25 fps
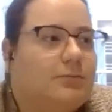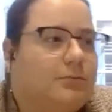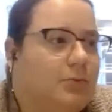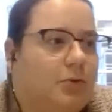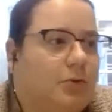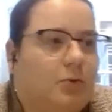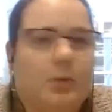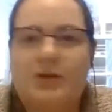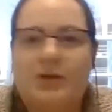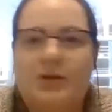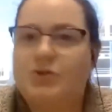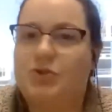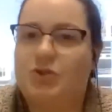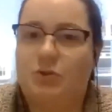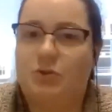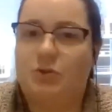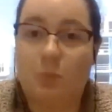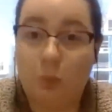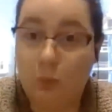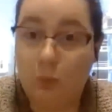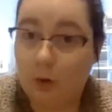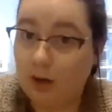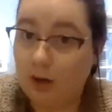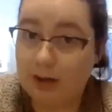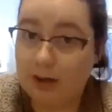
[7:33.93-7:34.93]

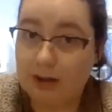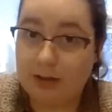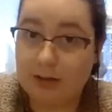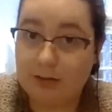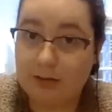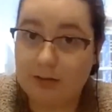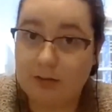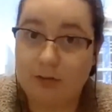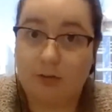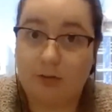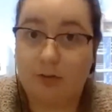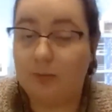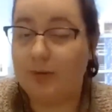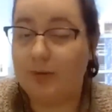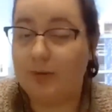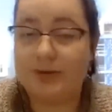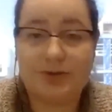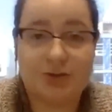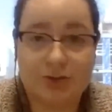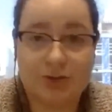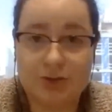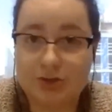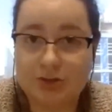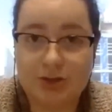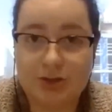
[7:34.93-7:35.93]
question one or
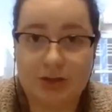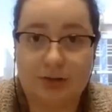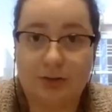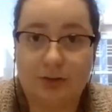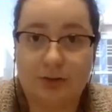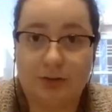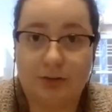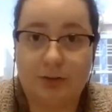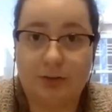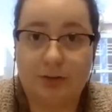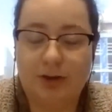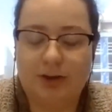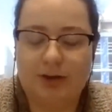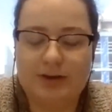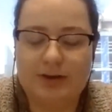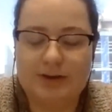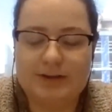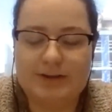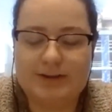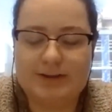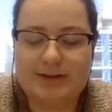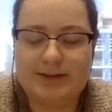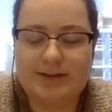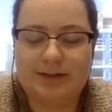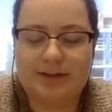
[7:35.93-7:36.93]
question two
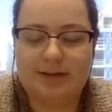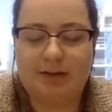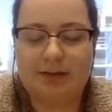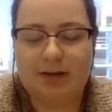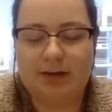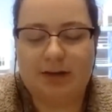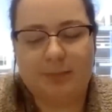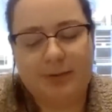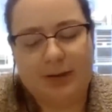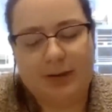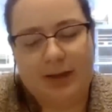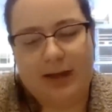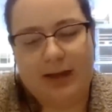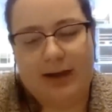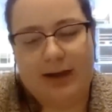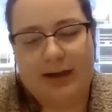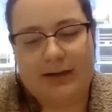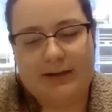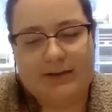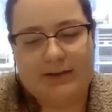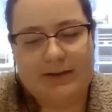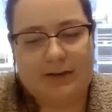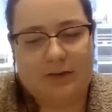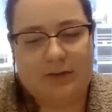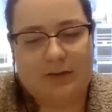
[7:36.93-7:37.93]
still
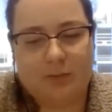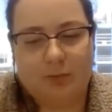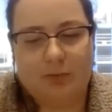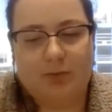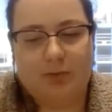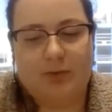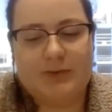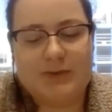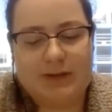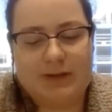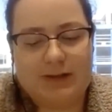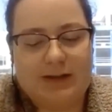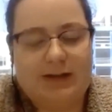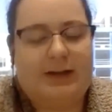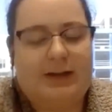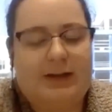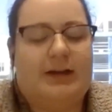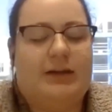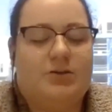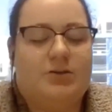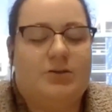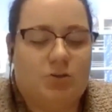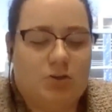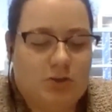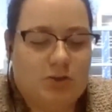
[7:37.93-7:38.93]
applies and the rules that it
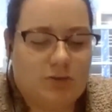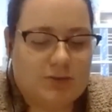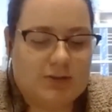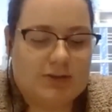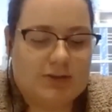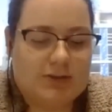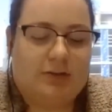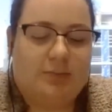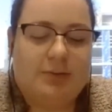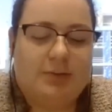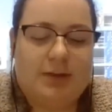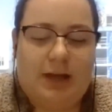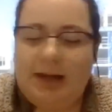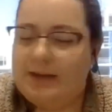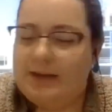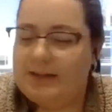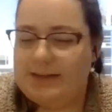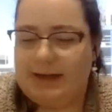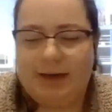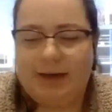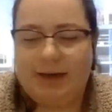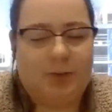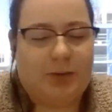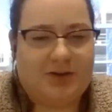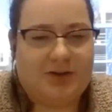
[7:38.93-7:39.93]
introduced still applies
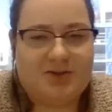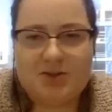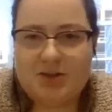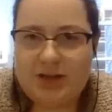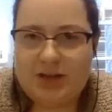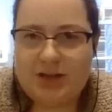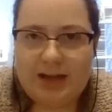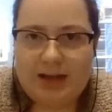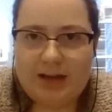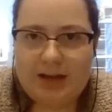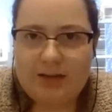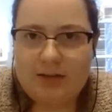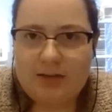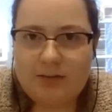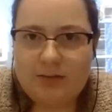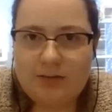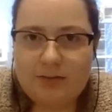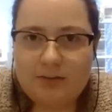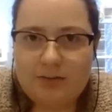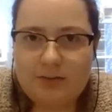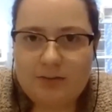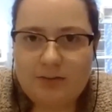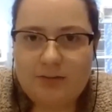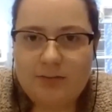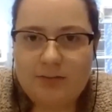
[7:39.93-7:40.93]
at question eight.
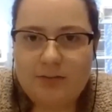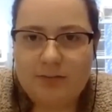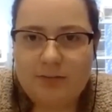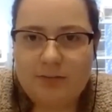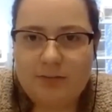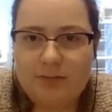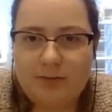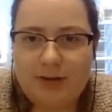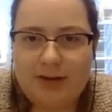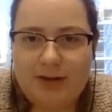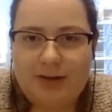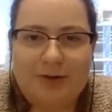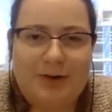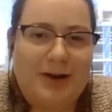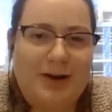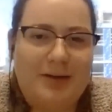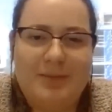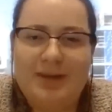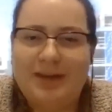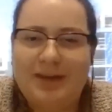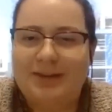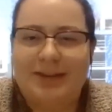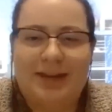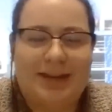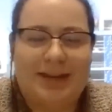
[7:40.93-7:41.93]
You know what I
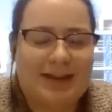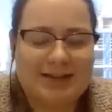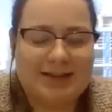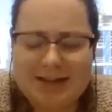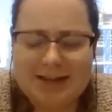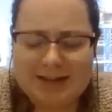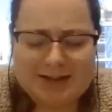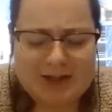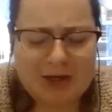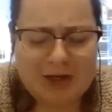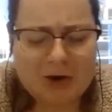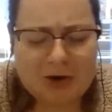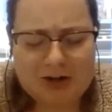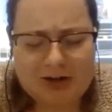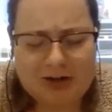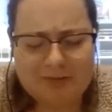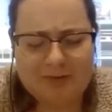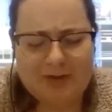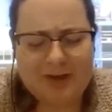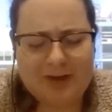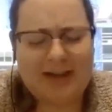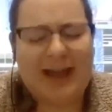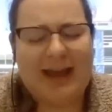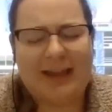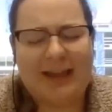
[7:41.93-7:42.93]
mean? Like it's, it's hard to
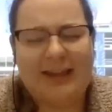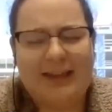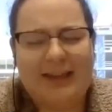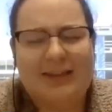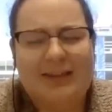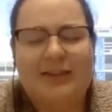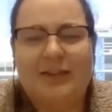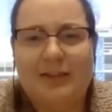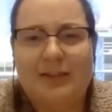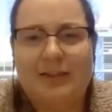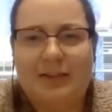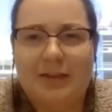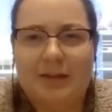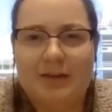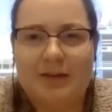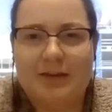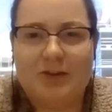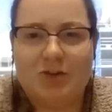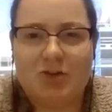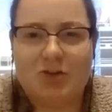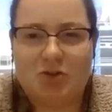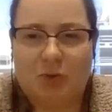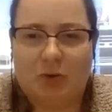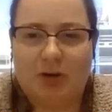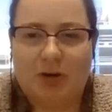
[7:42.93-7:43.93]
forget the
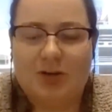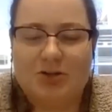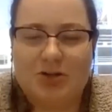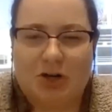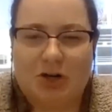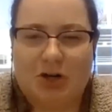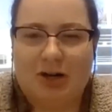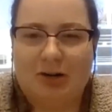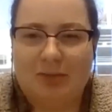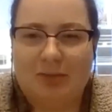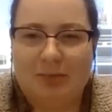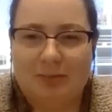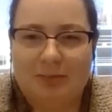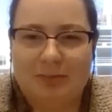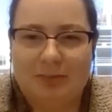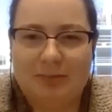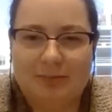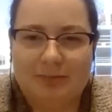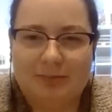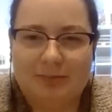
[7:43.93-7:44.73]
short term